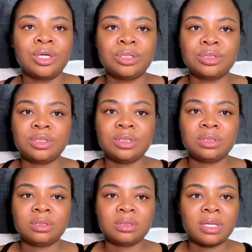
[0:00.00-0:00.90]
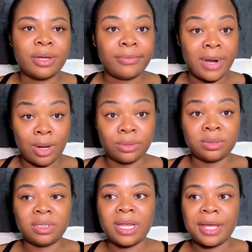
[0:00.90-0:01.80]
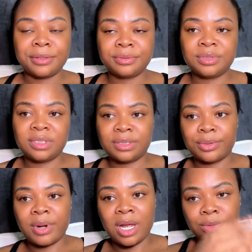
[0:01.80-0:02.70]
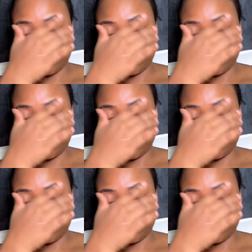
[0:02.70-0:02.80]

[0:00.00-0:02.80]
she's around. Yeah, she's around.